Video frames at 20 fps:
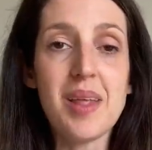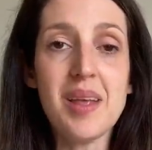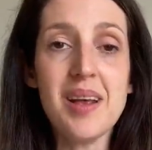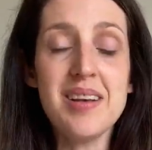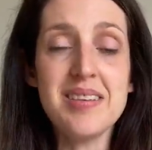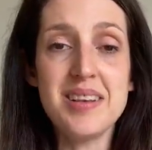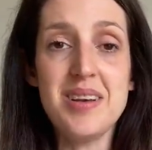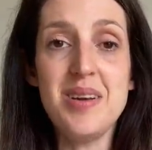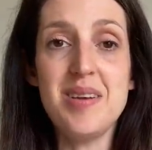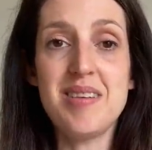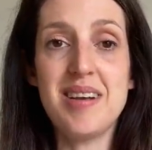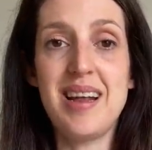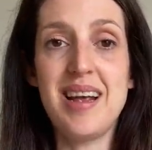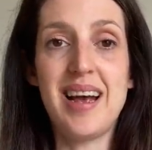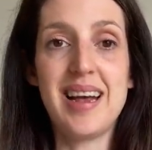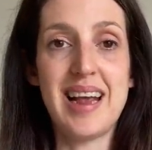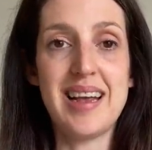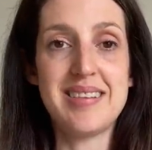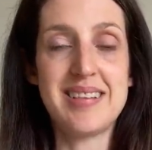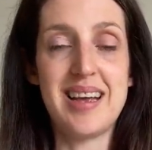because usually
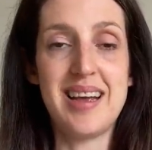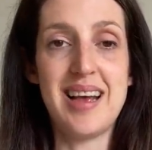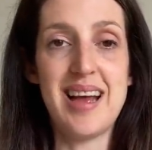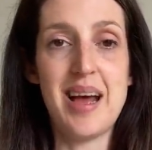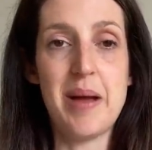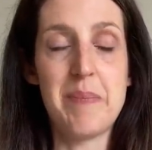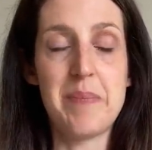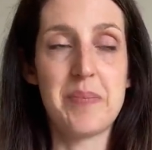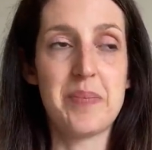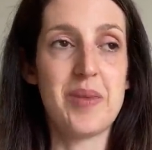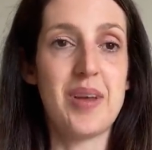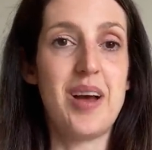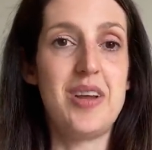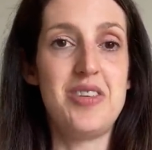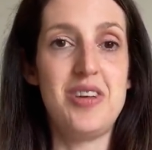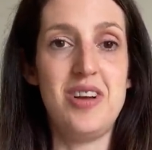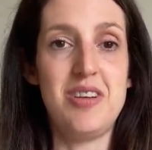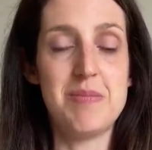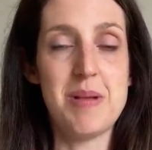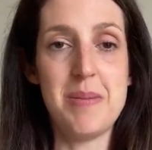I guess uh, um,
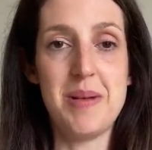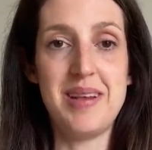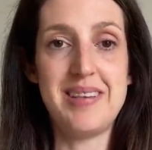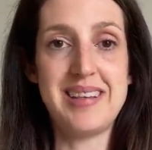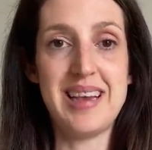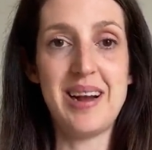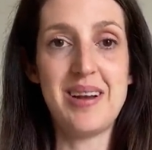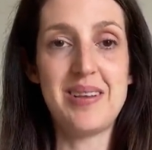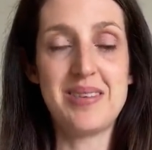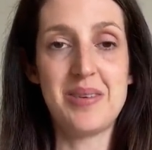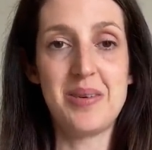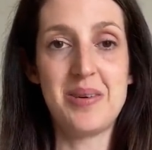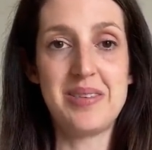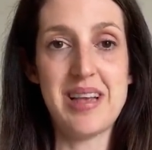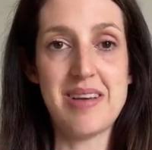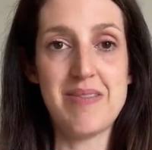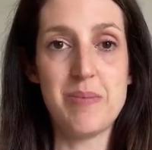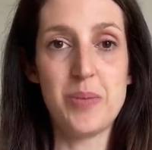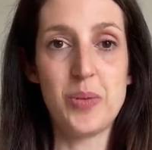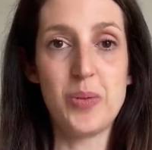I'd use maybe six or
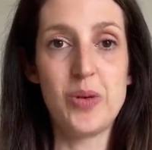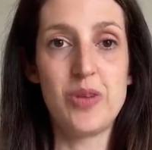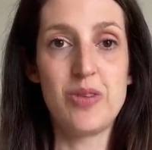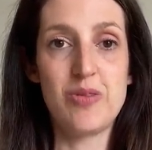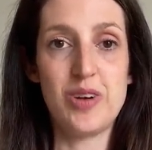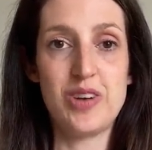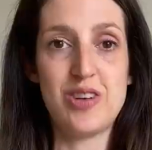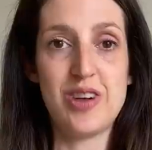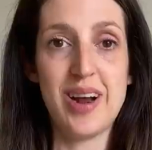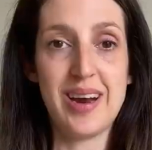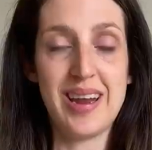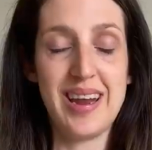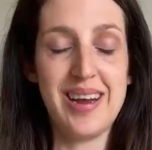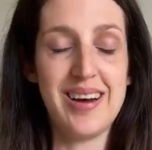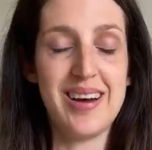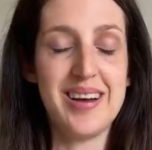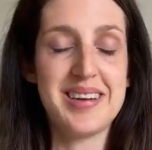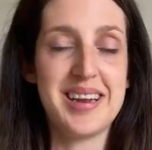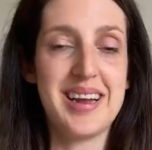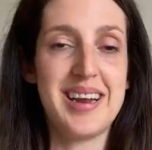seven balls for a chunky
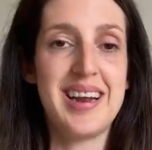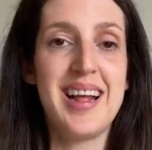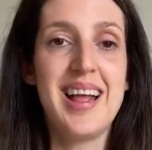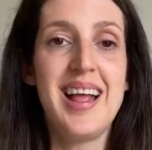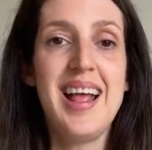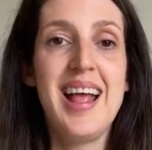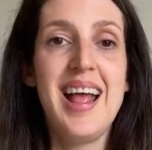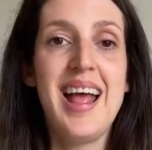cardigan.